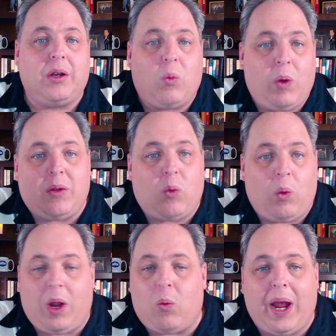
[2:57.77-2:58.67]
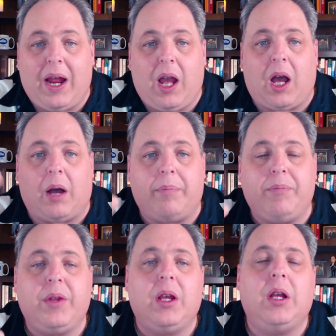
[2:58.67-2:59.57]
went way up.
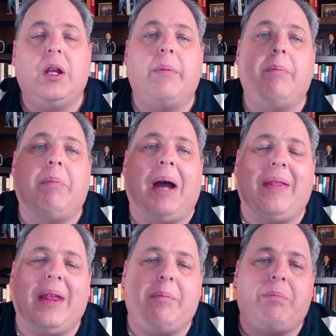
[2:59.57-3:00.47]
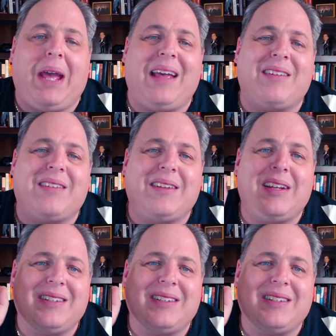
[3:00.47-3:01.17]
But the best